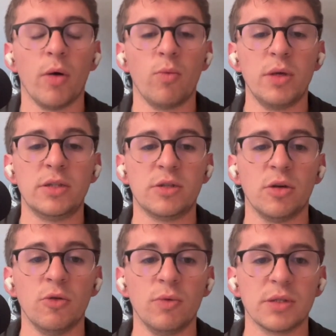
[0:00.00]
what week
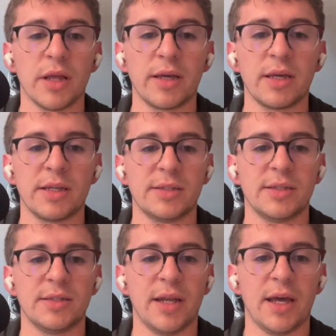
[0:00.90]
two was like against
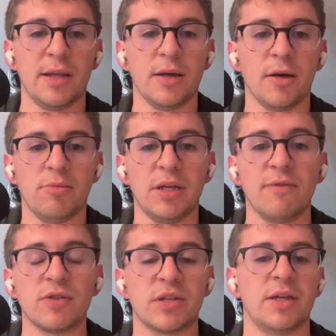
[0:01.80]
Cincinnati. He
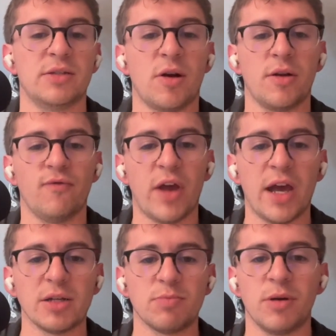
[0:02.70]
emphasized starting
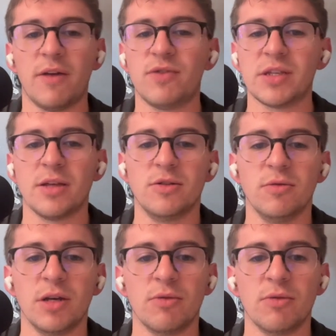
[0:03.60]
fast, but emphasized